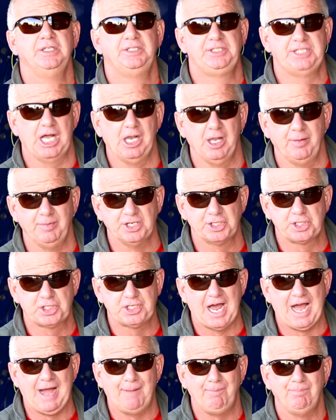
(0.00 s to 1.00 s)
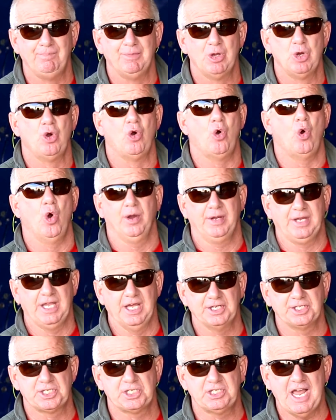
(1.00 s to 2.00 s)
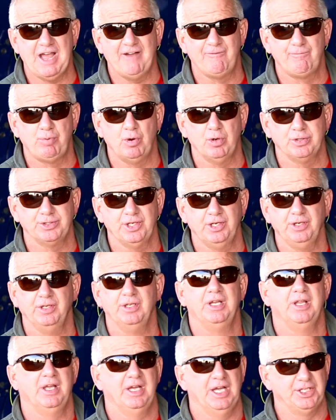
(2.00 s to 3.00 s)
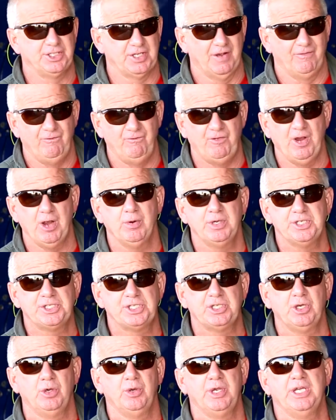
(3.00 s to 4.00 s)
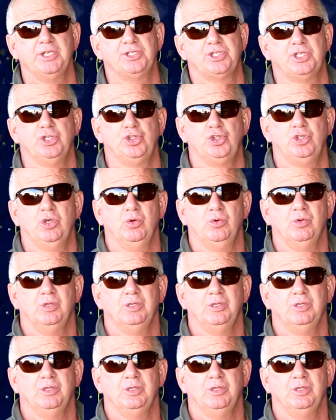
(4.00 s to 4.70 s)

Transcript: tell them to stop or get a staff person. It's a very serious issue.